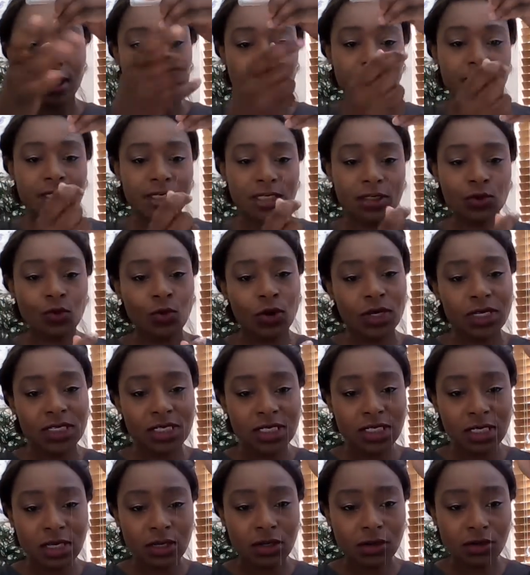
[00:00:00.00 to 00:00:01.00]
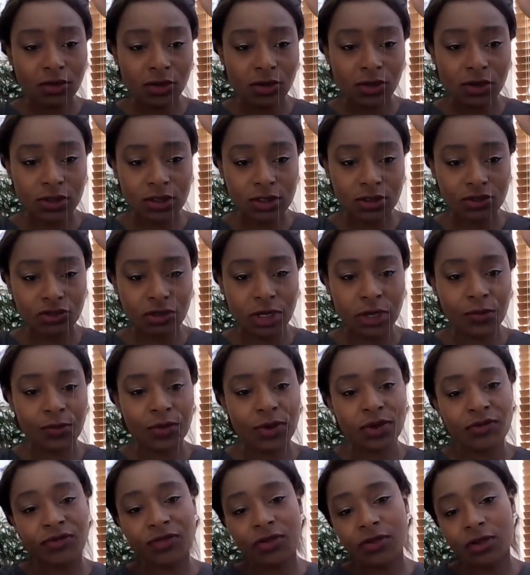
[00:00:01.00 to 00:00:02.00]
this is one singular string,
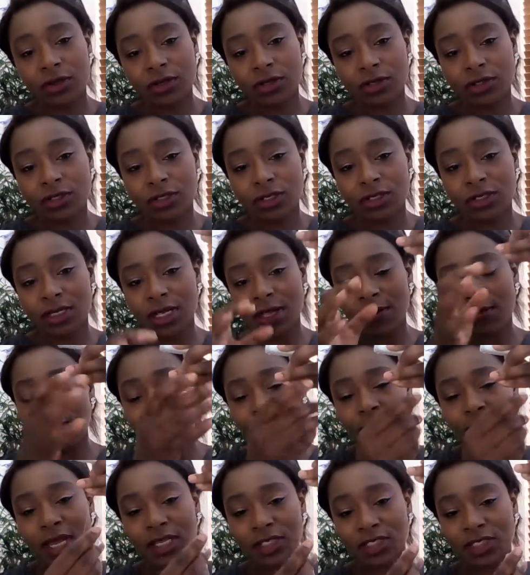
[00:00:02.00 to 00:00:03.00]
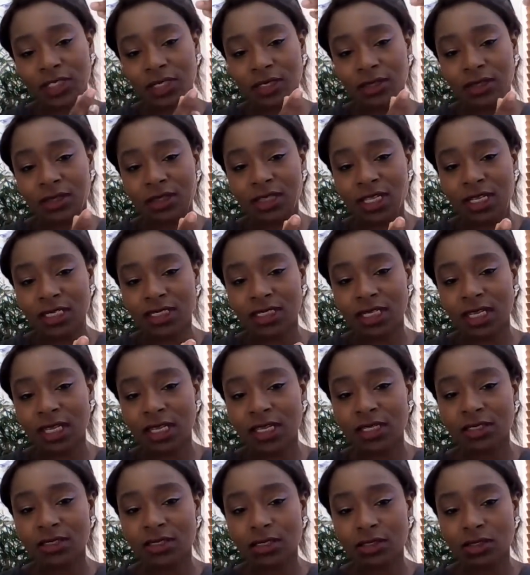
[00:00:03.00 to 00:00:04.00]
but if you can just imagine this
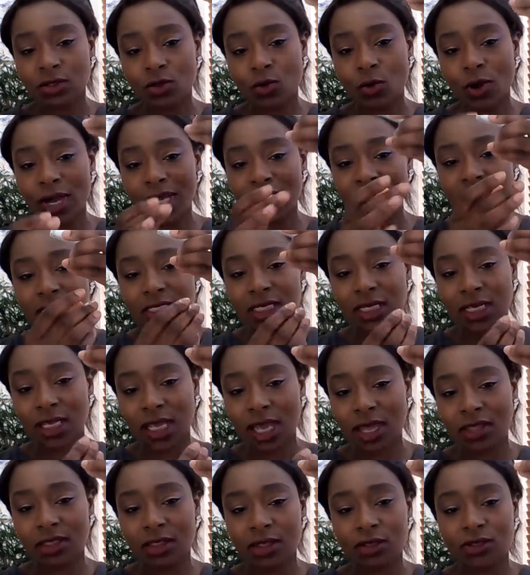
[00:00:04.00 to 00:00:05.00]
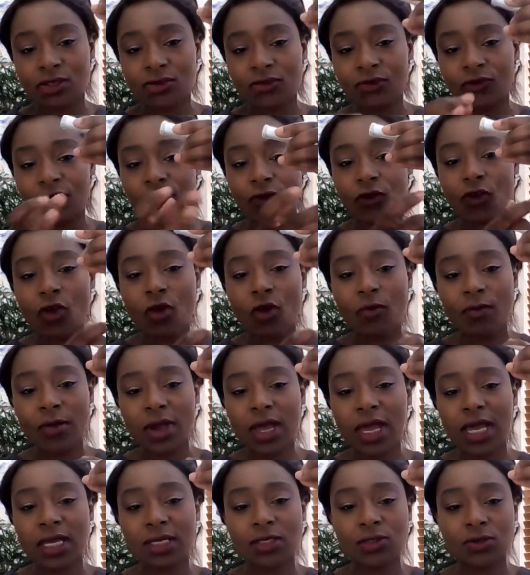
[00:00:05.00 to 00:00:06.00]
intertwined together to form
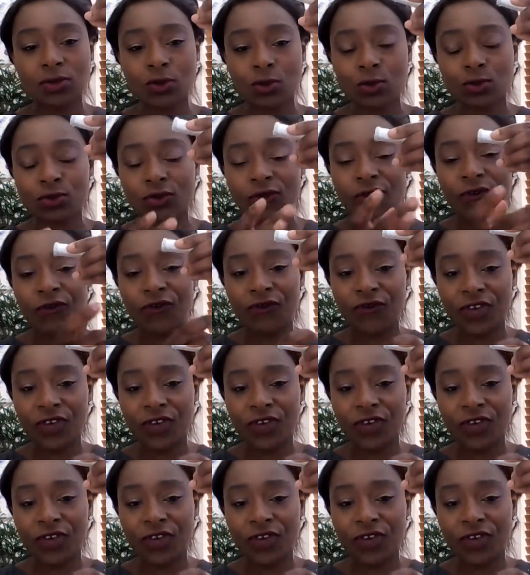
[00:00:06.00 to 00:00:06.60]
a sort of